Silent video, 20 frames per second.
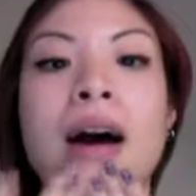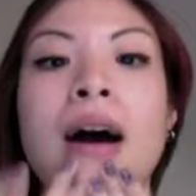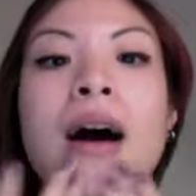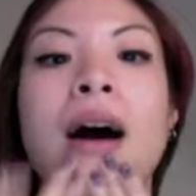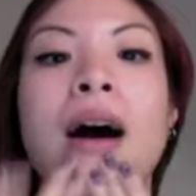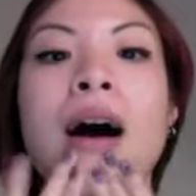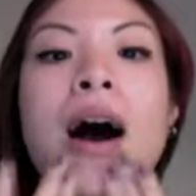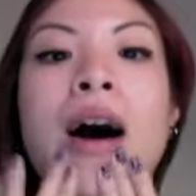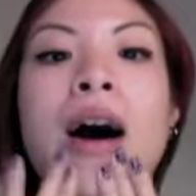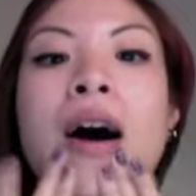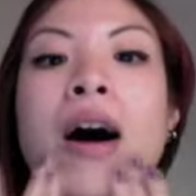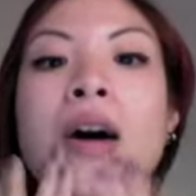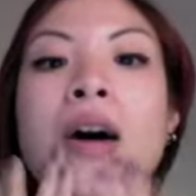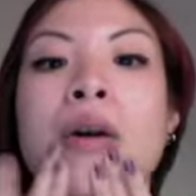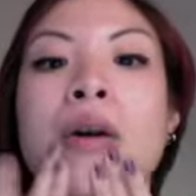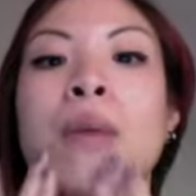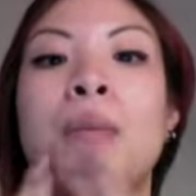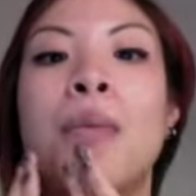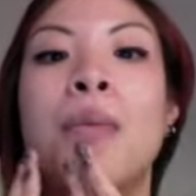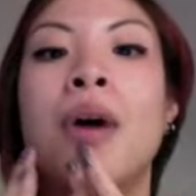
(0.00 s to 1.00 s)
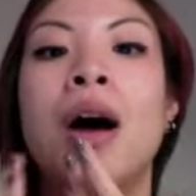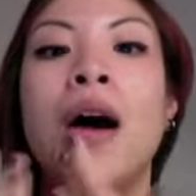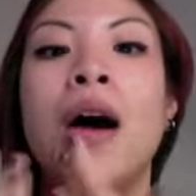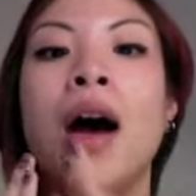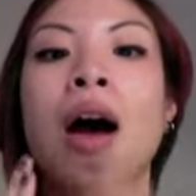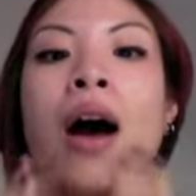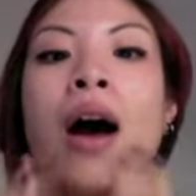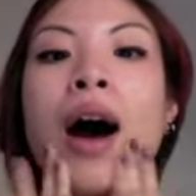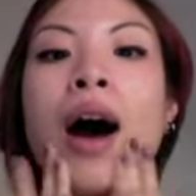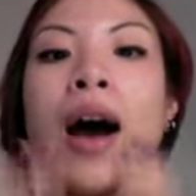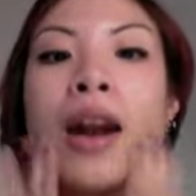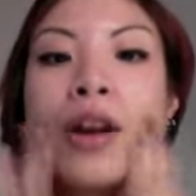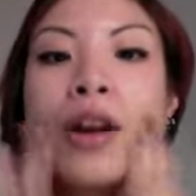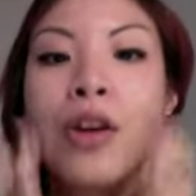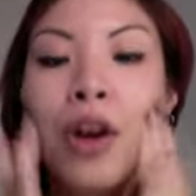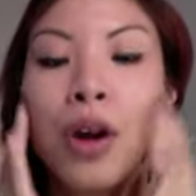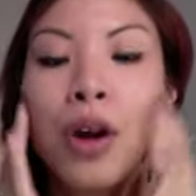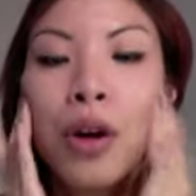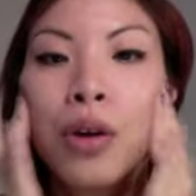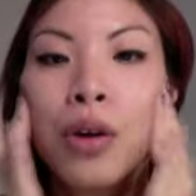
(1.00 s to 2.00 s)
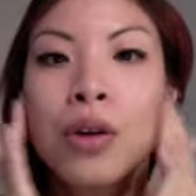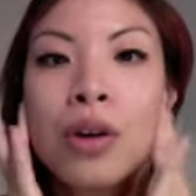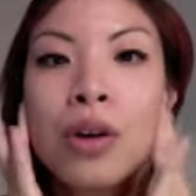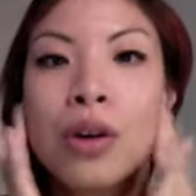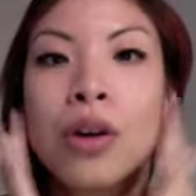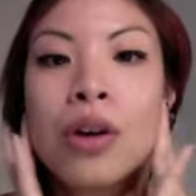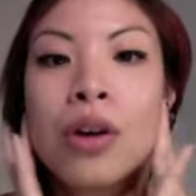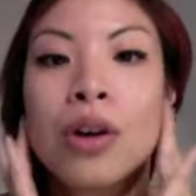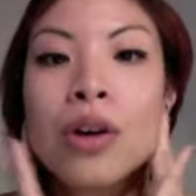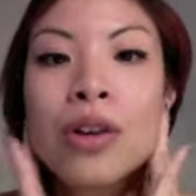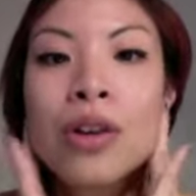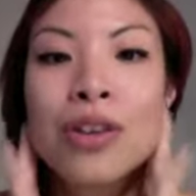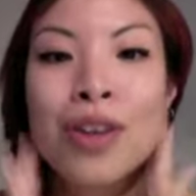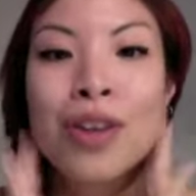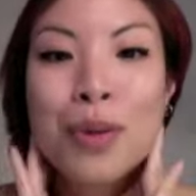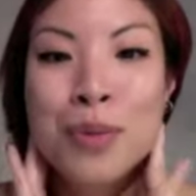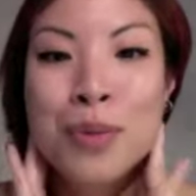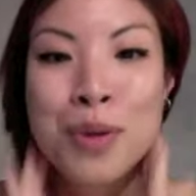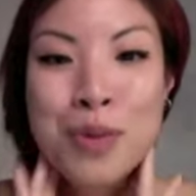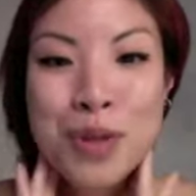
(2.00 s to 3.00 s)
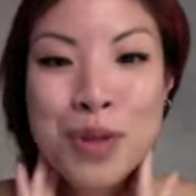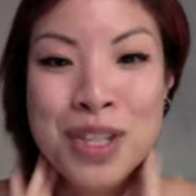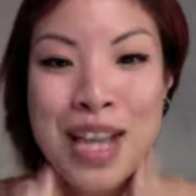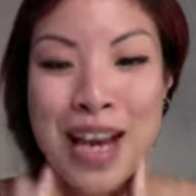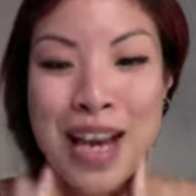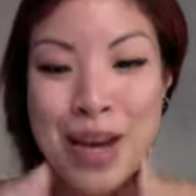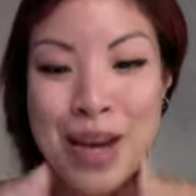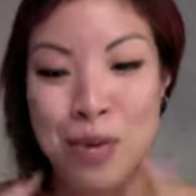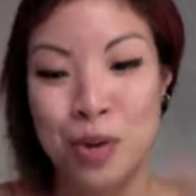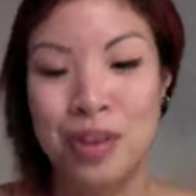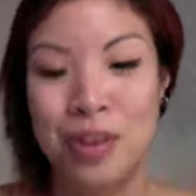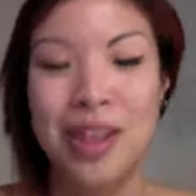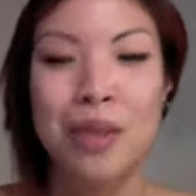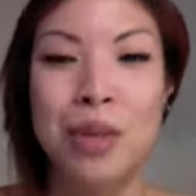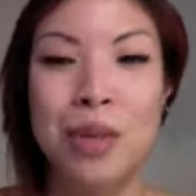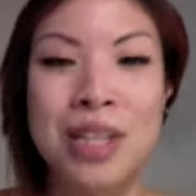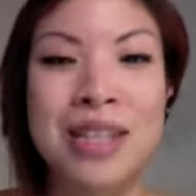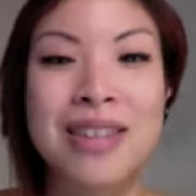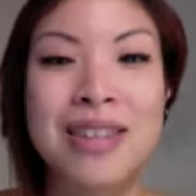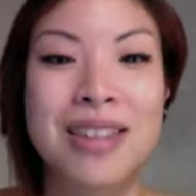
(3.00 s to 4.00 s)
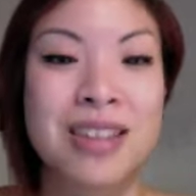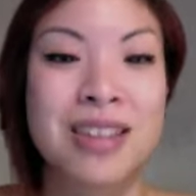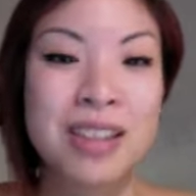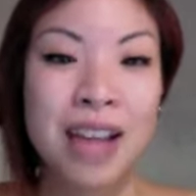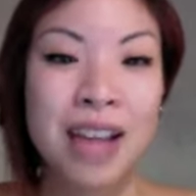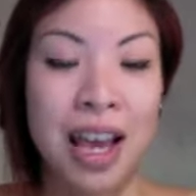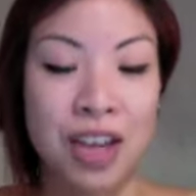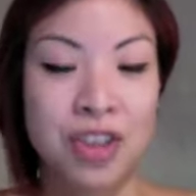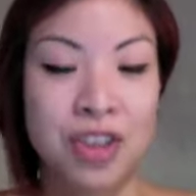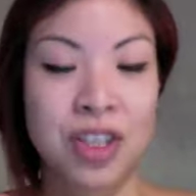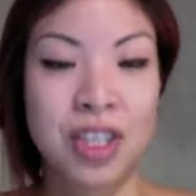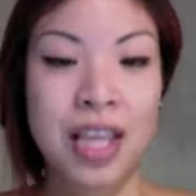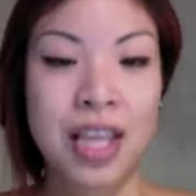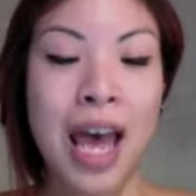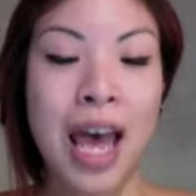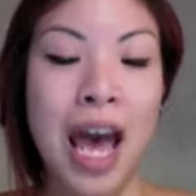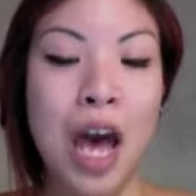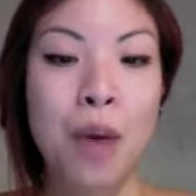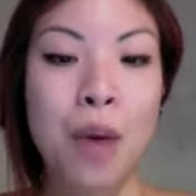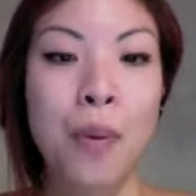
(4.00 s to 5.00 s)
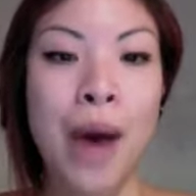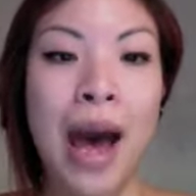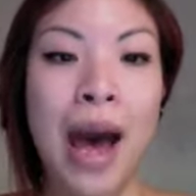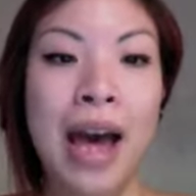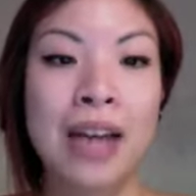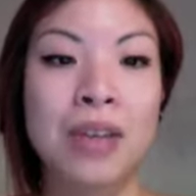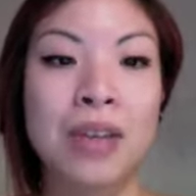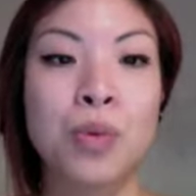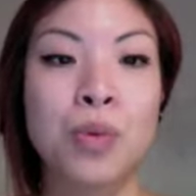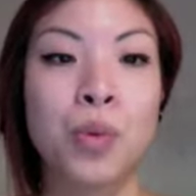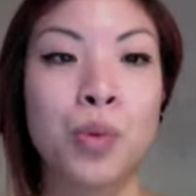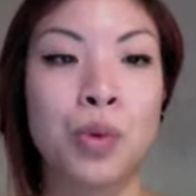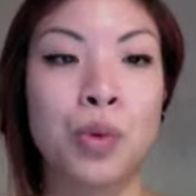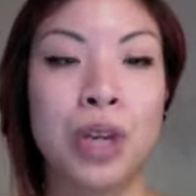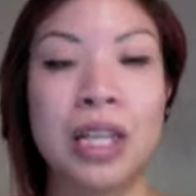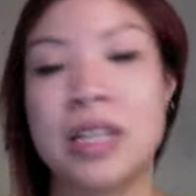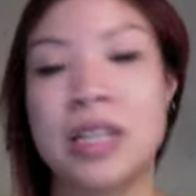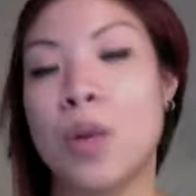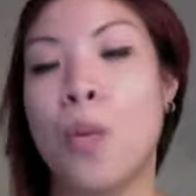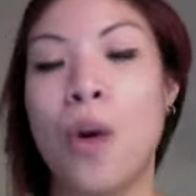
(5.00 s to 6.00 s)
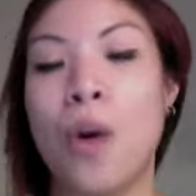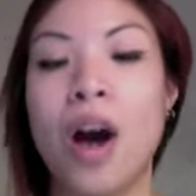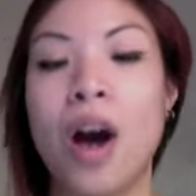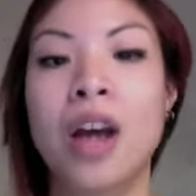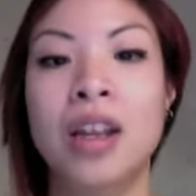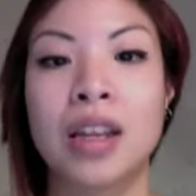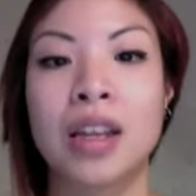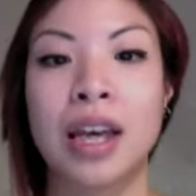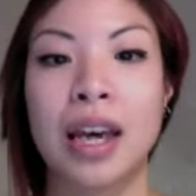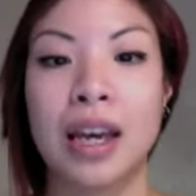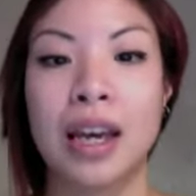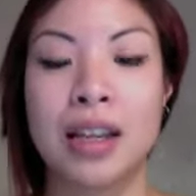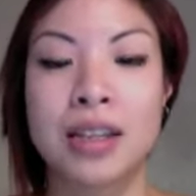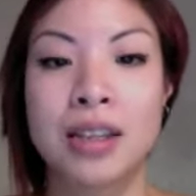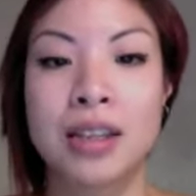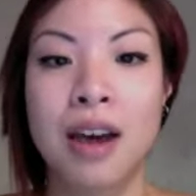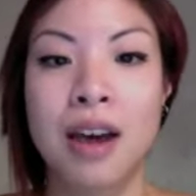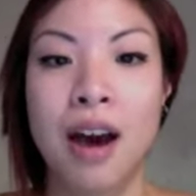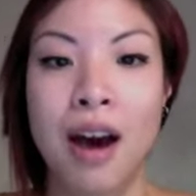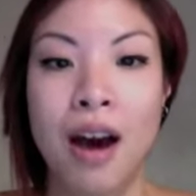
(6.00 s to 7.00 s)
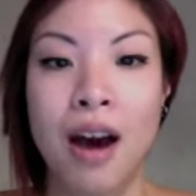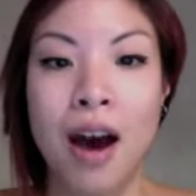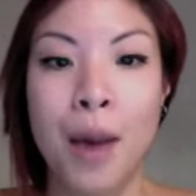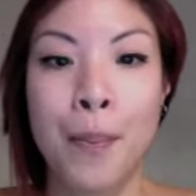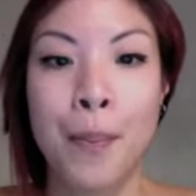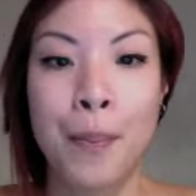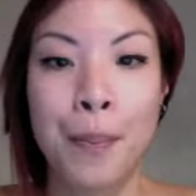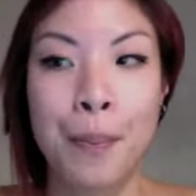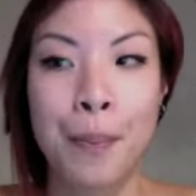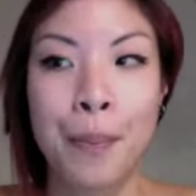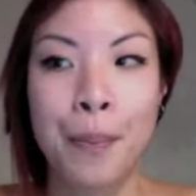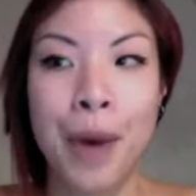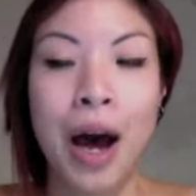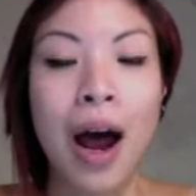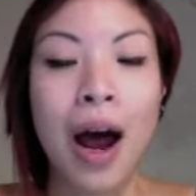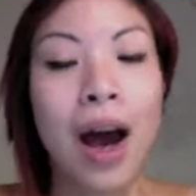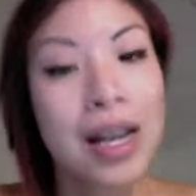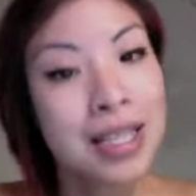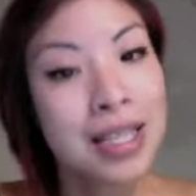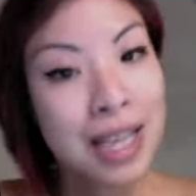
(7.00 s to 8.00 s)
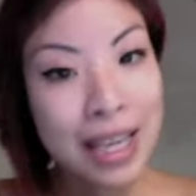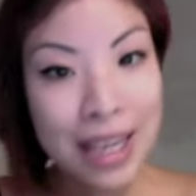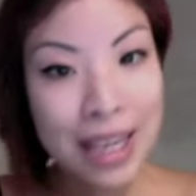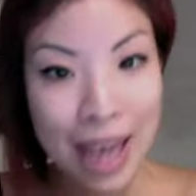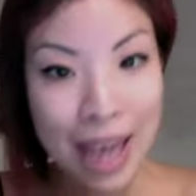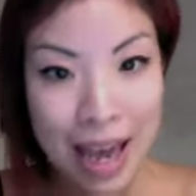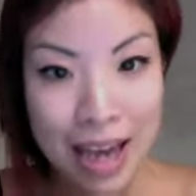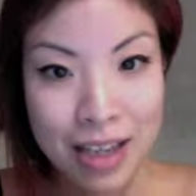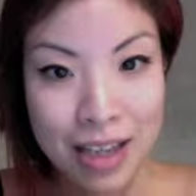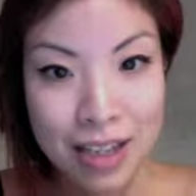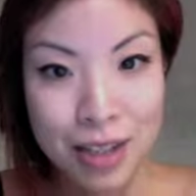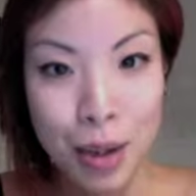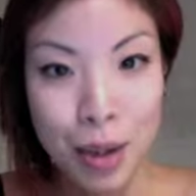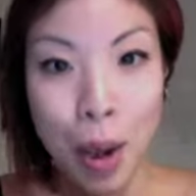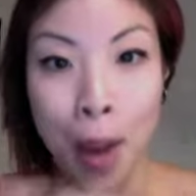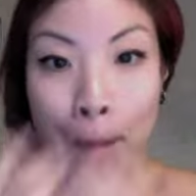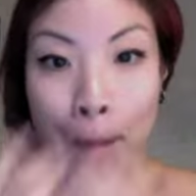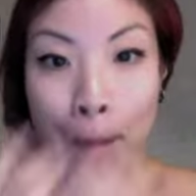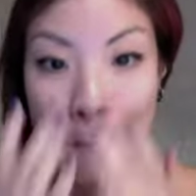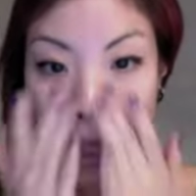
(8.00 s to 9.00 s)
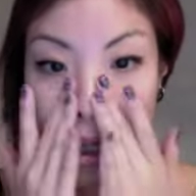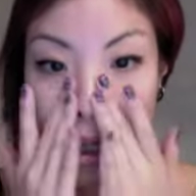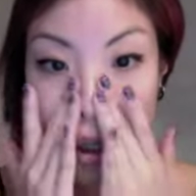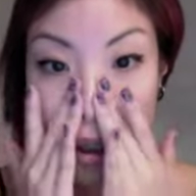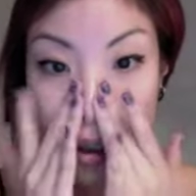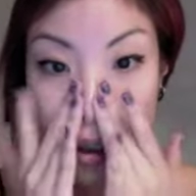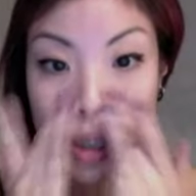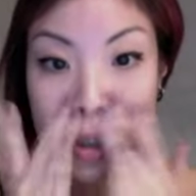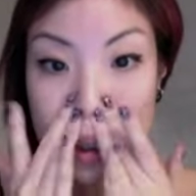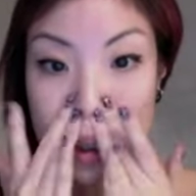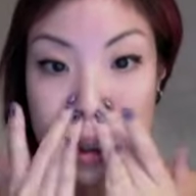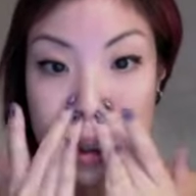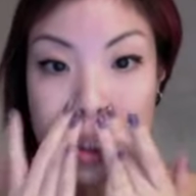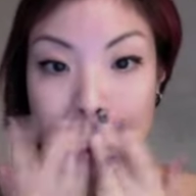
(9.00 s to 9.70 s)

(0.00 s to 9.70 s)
And I know some people say, well, isn't this an extra step and is it worth it? But I say yes, because